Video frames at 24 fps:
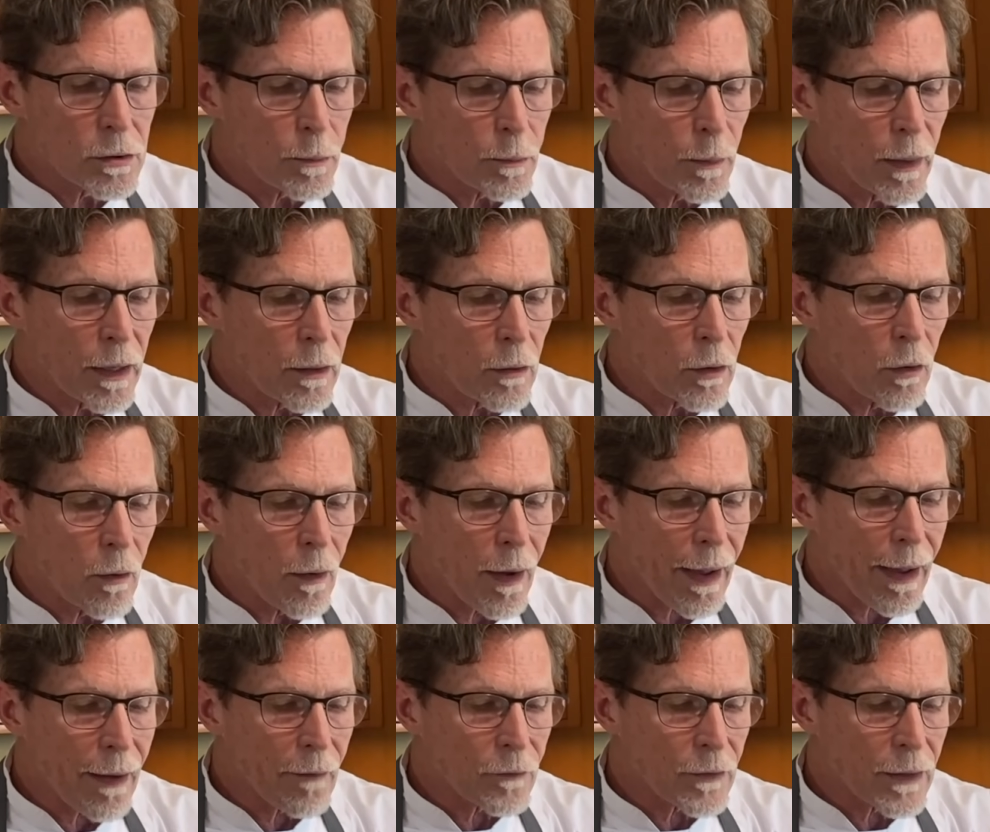but you
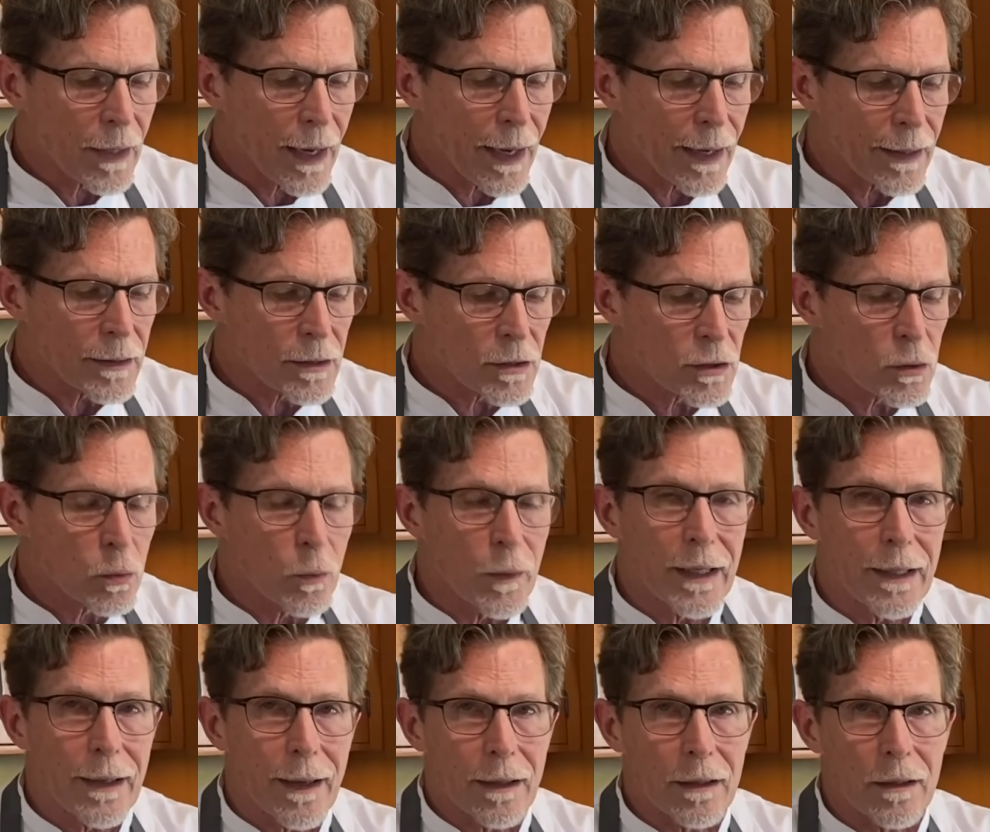have to add a
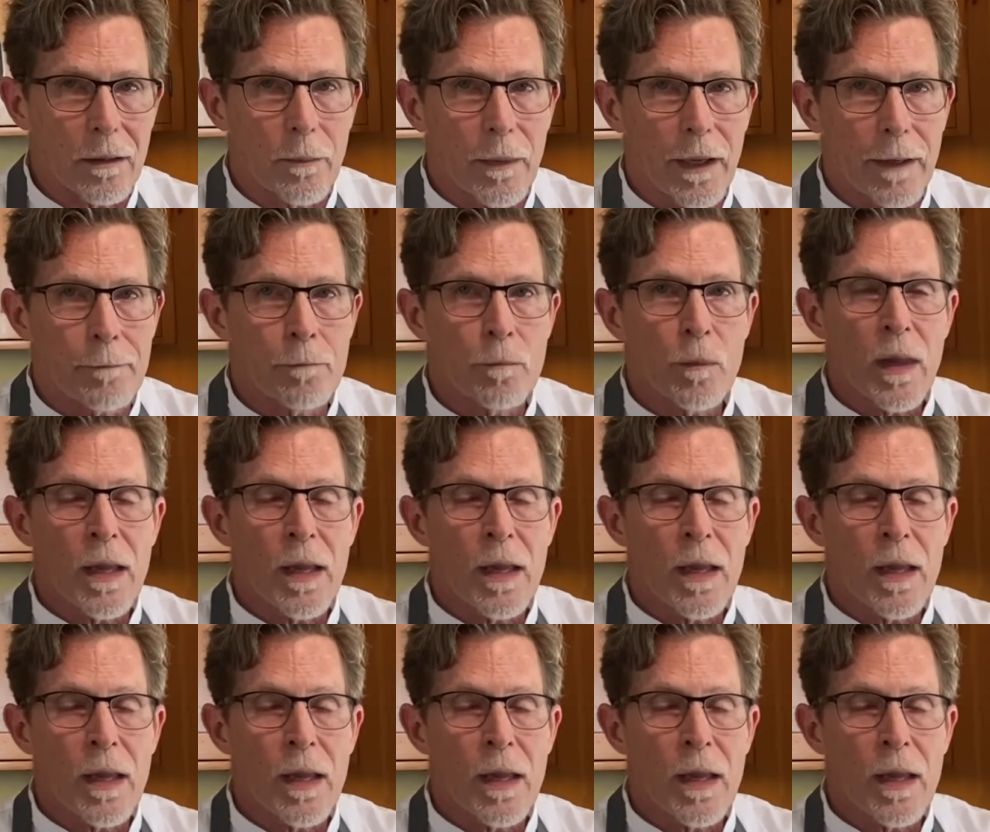sweet element.